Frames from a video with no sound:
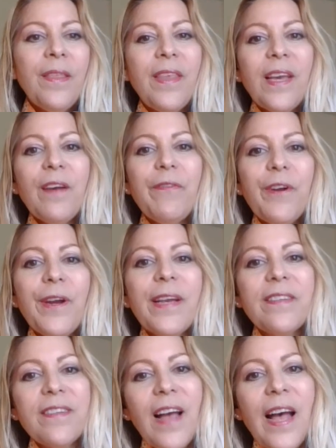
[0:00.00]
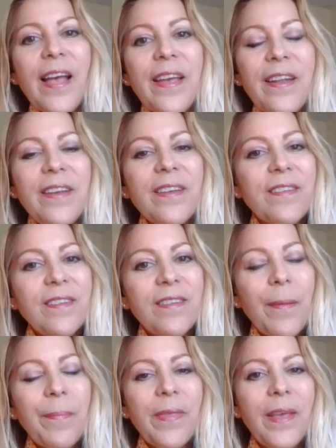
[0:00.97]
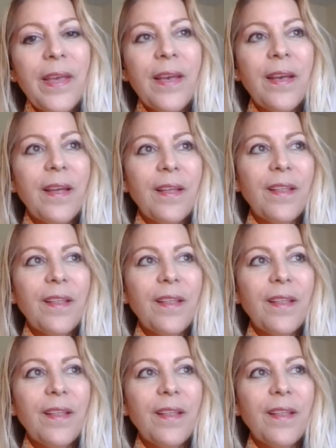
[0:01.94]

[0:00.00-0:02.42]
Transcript: Think of your anxiety as something